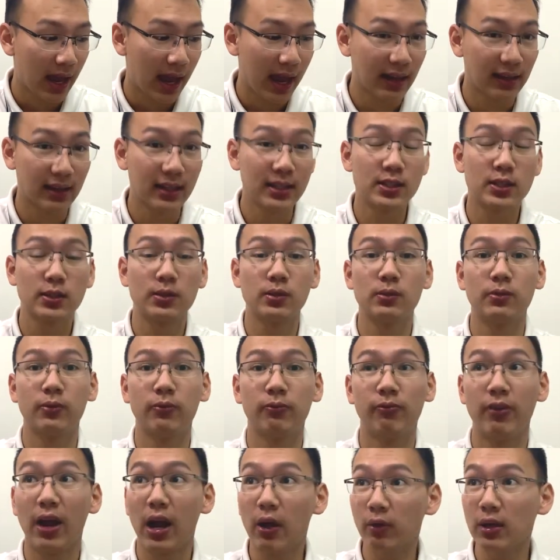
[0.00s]
And it's
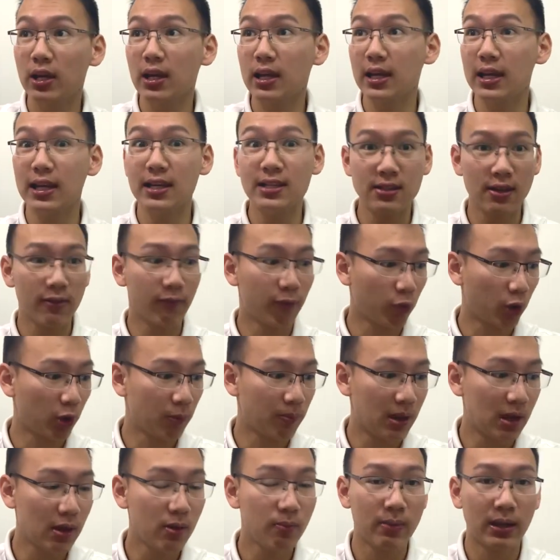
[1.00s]
very easy
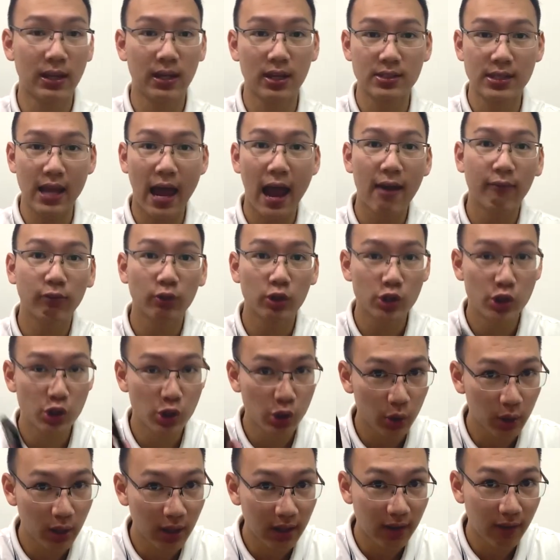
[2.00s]
for me, because after
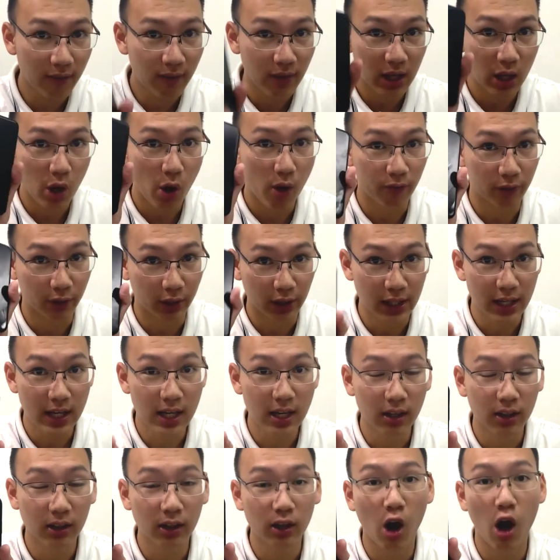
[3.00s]
shooting the video over
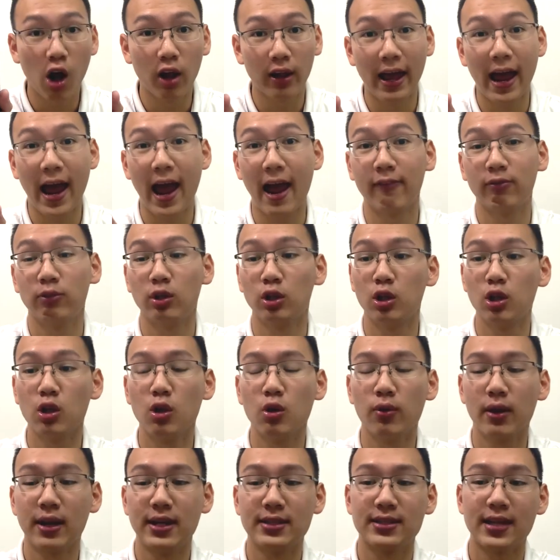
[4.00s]
here, all I have to
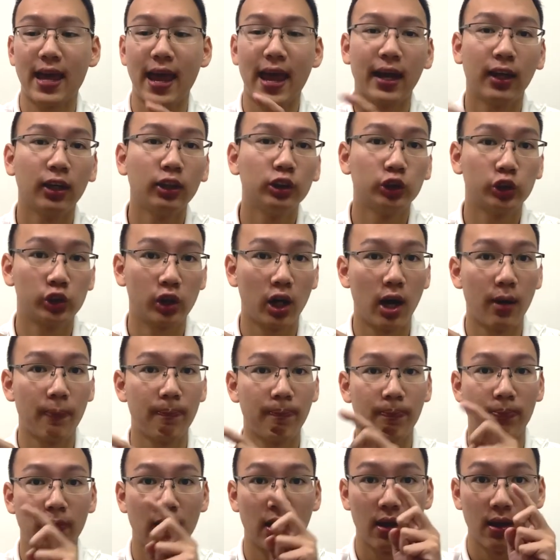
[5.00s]
do is
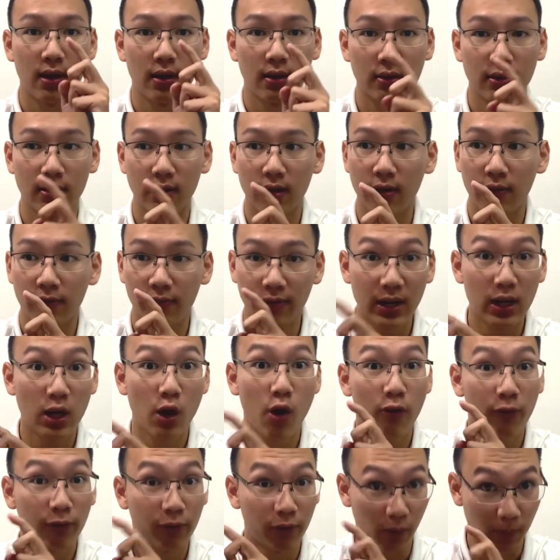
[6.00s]
AirDrop the
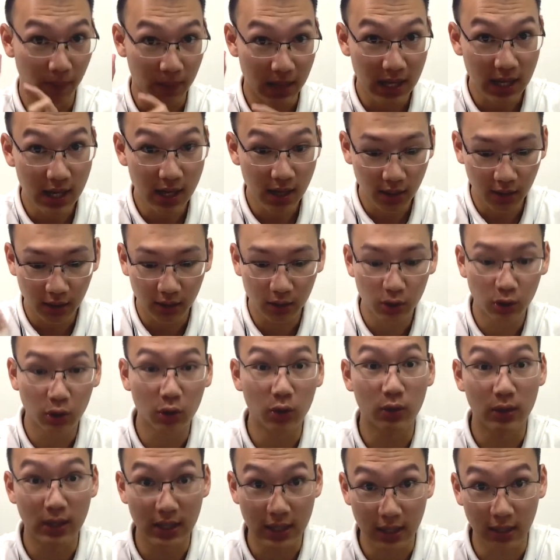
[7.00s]
video from here
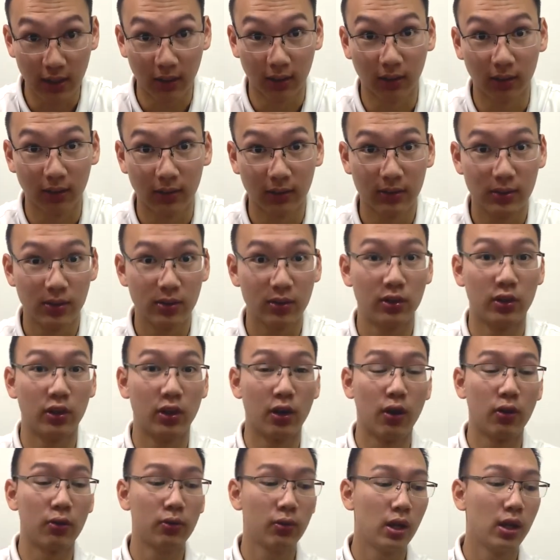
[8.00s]
to here,
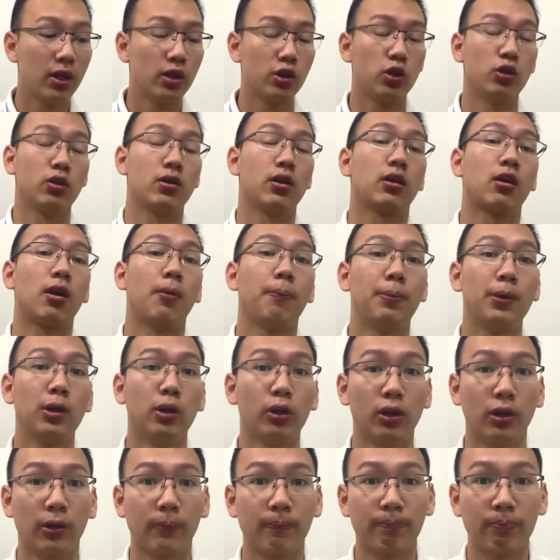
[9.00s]
you know, to the
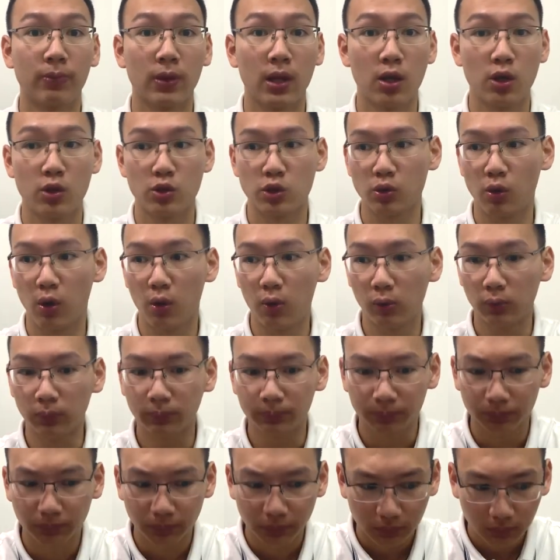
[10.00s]
computer.
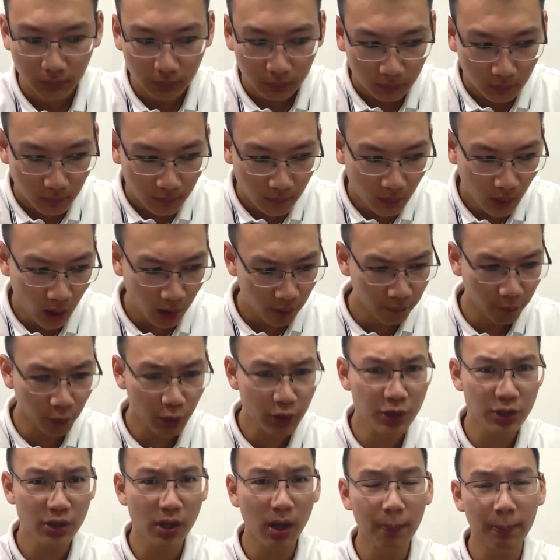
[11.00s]
So
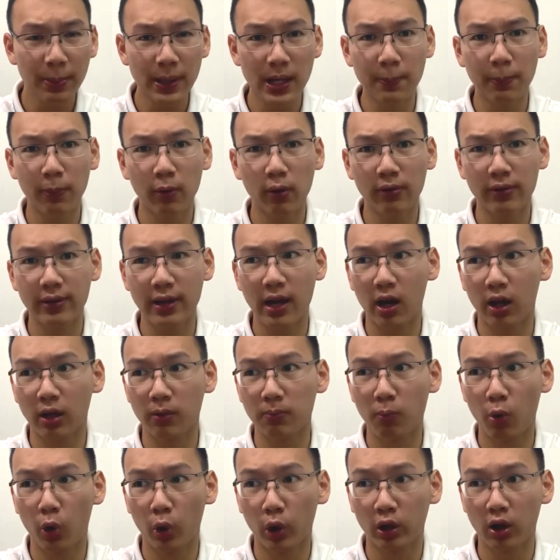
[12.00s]
for some people, they
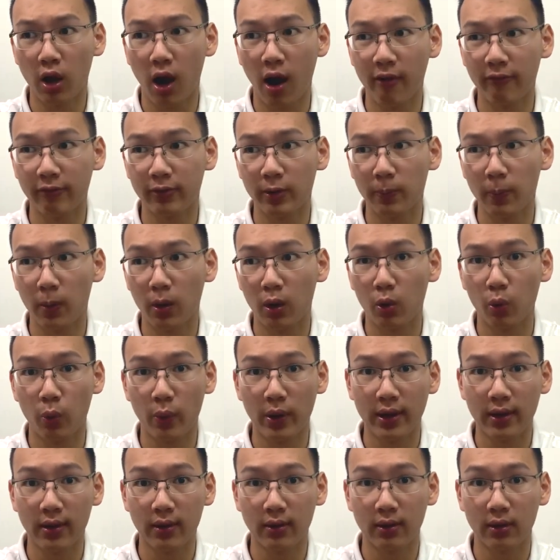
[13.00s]
are more comfortable
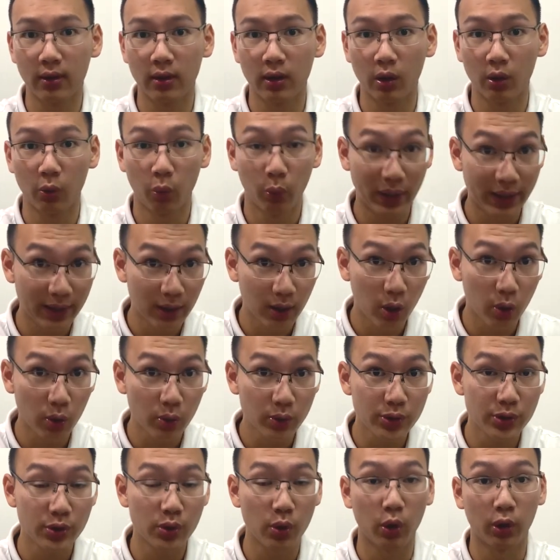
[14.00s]
with
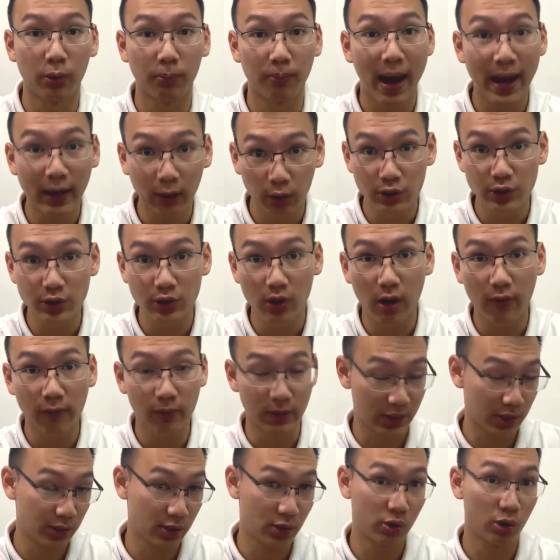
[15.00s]
Windows or
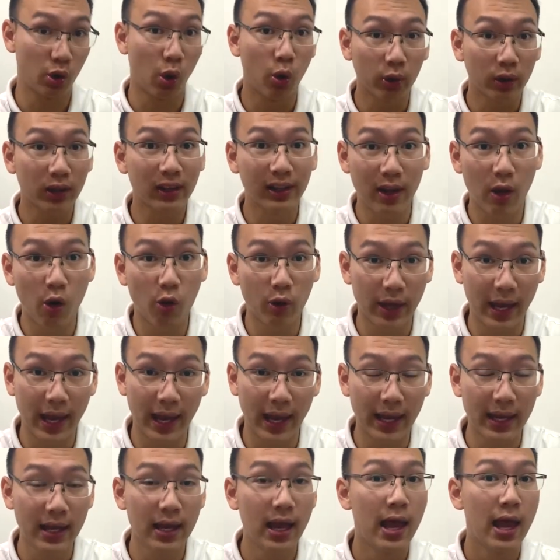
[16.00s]
Microsoft, which is totally
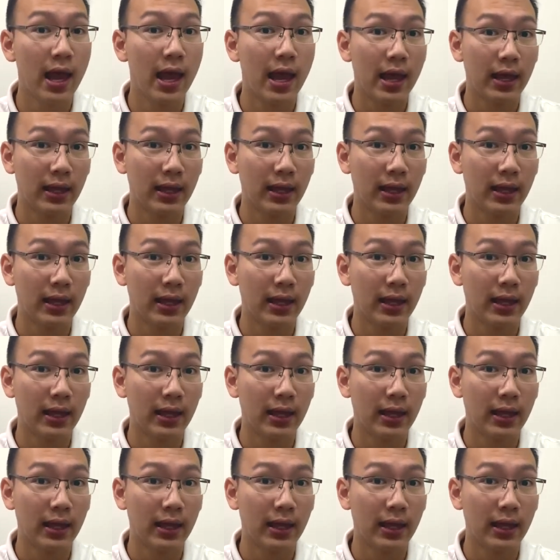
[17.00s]
okay.